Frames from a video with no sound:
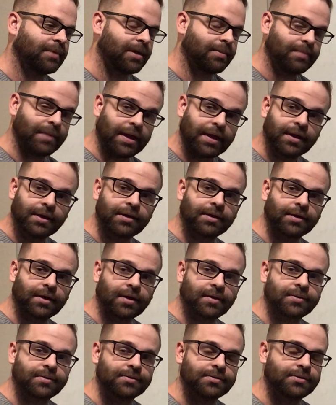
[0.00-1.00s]
my main
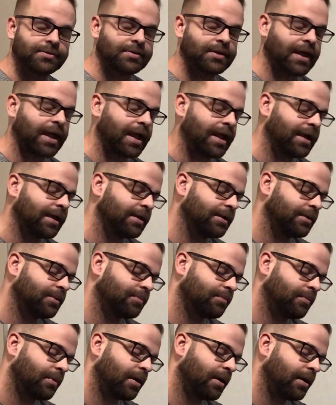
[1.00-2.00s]
conductors and
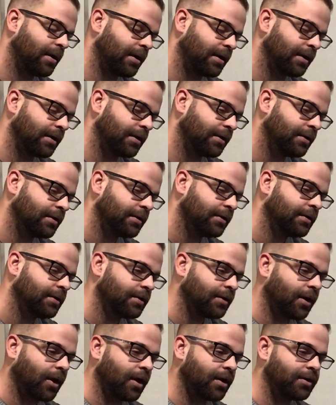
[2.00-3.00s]
my
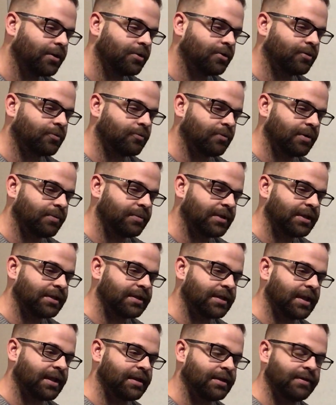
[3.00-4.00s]
audio equipment,
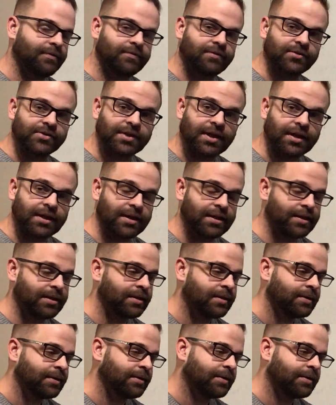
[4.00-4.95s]
then if there's any